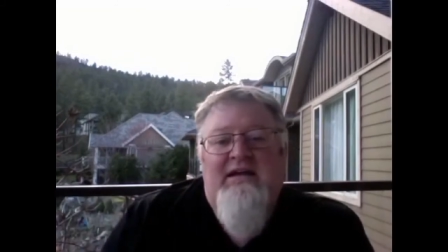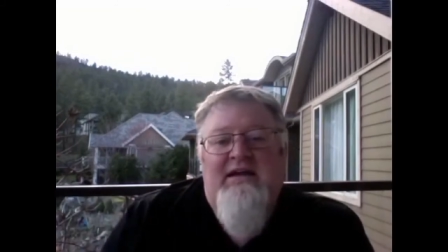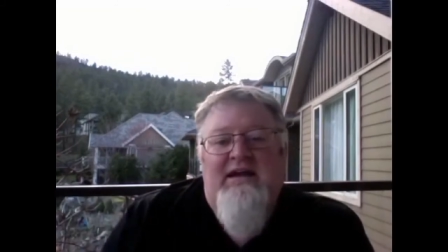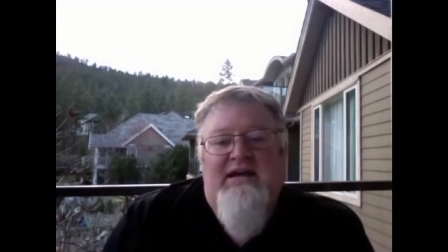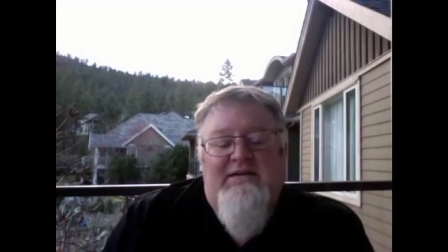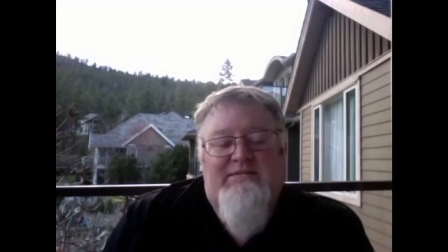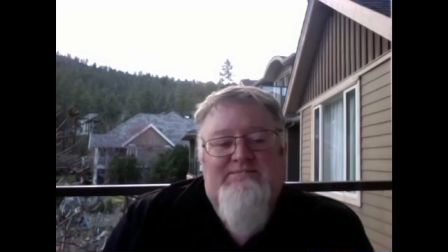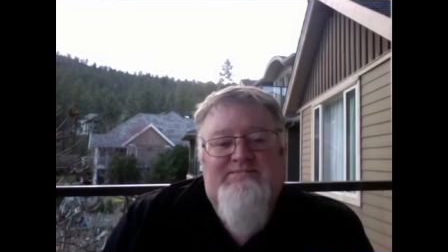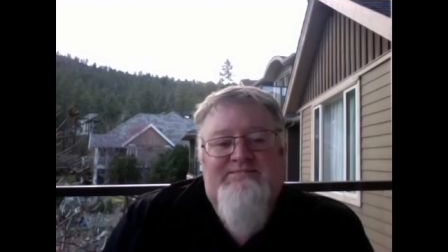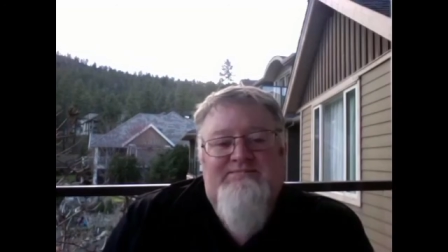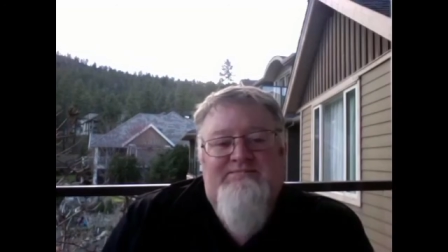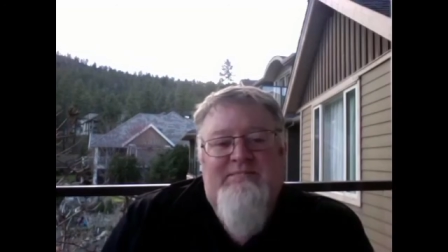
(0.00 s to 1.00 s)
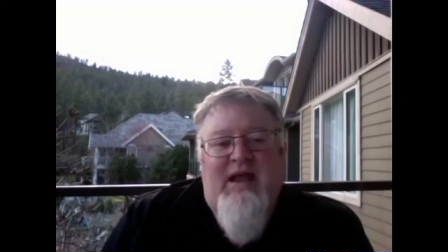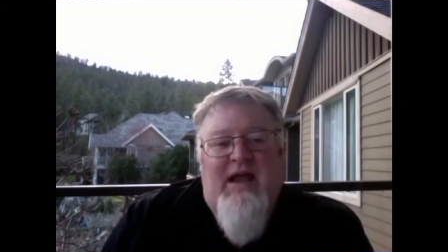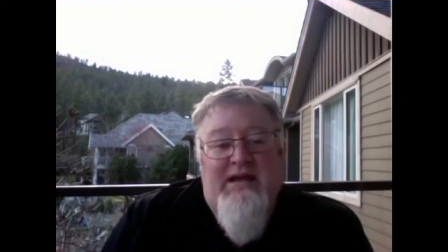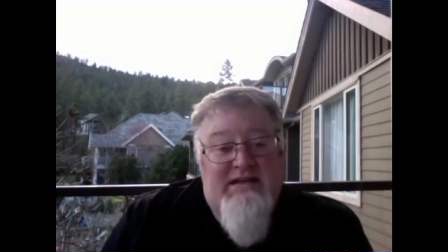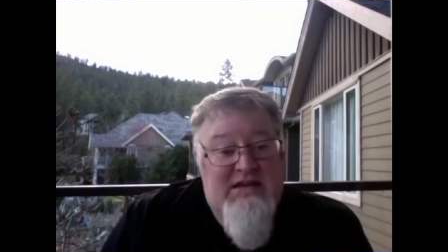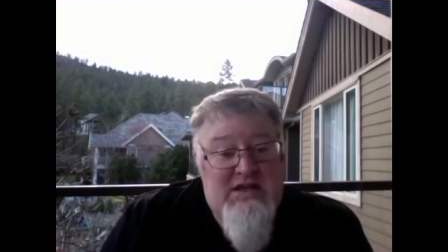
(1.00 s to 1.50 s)
Um, I can
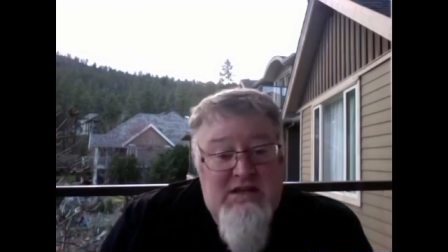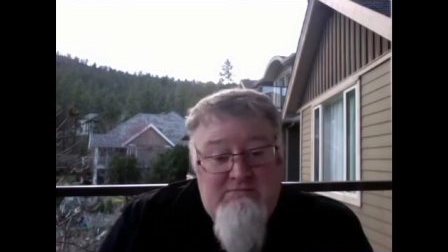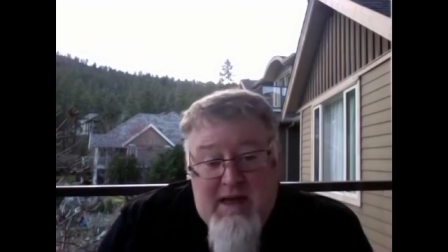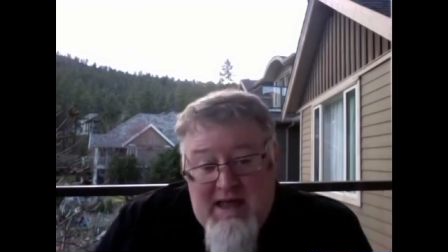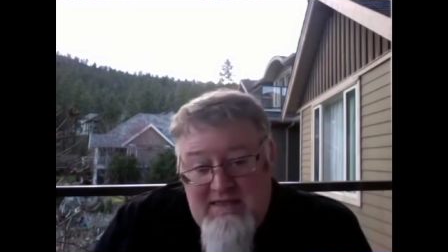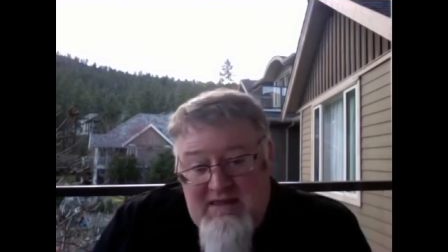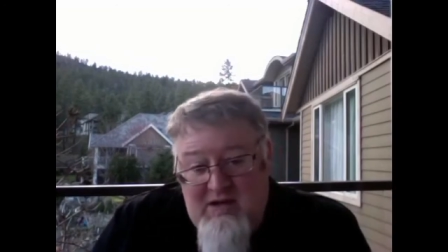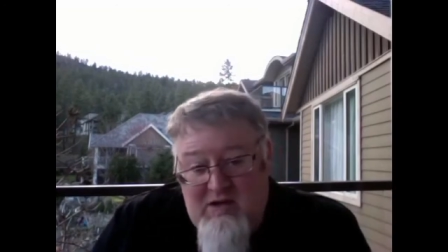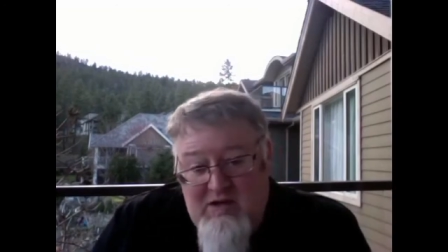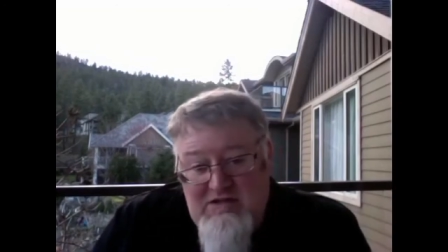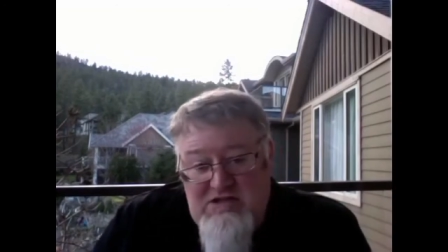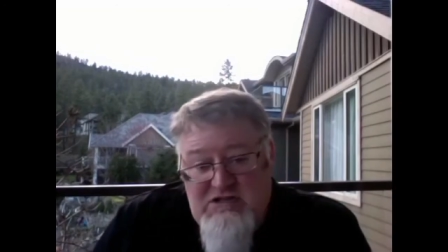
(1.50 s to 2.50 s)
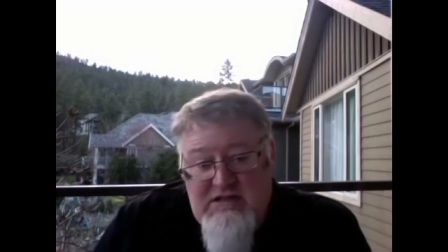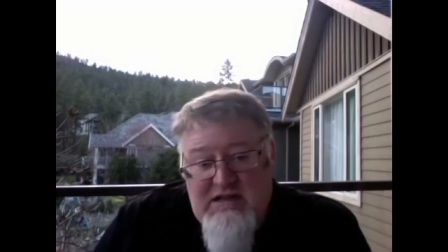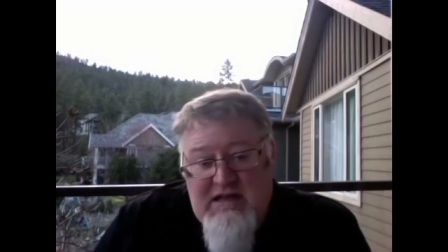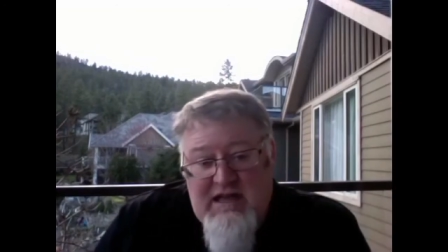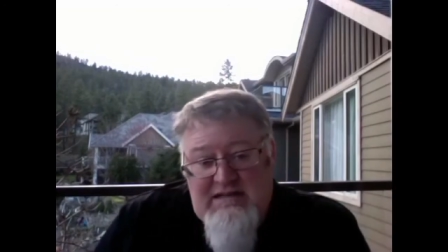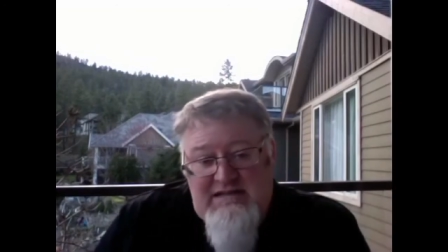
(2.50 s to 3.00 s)
tell you the bad theology
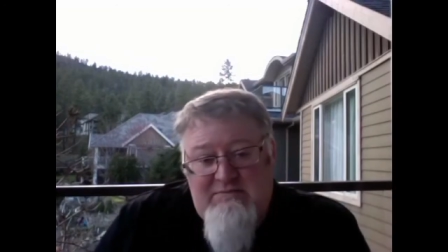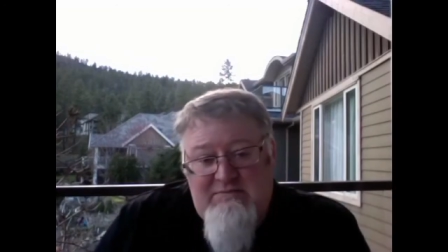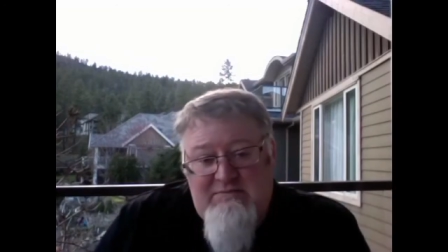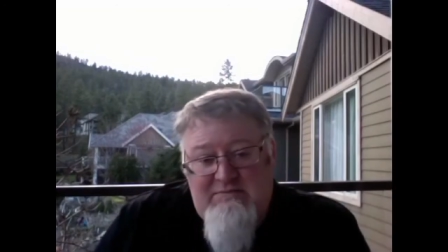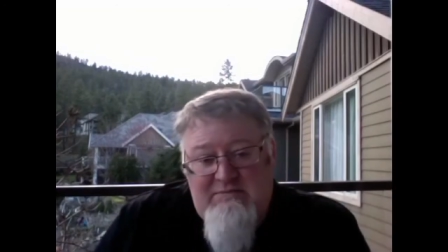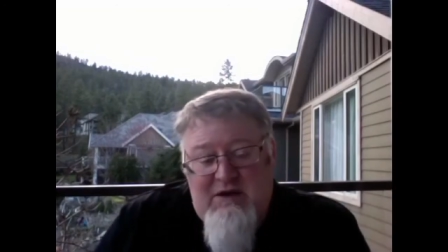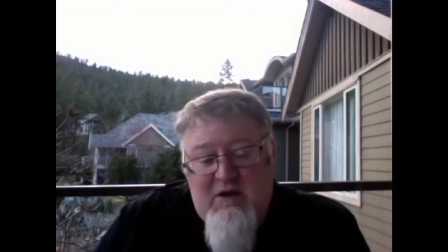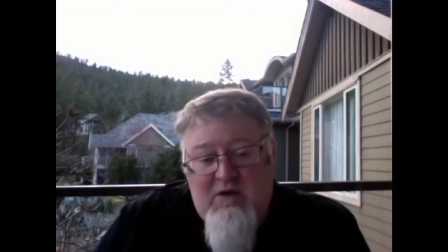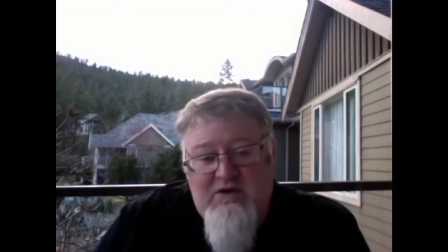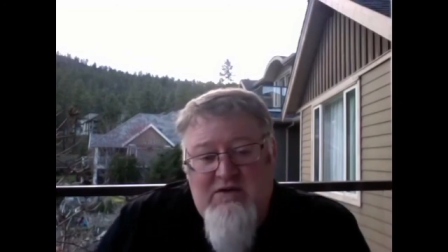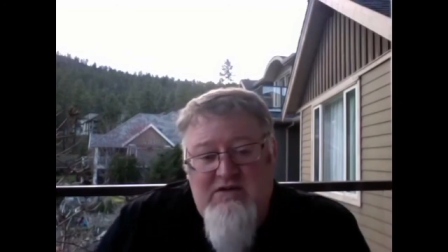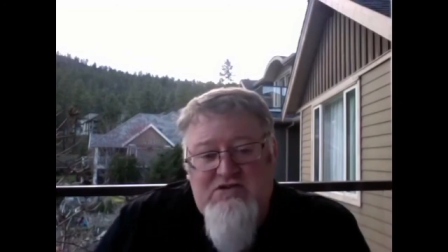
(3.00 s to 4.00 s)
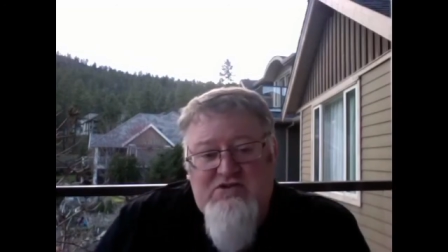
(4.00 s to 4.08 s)
has the power to destroy.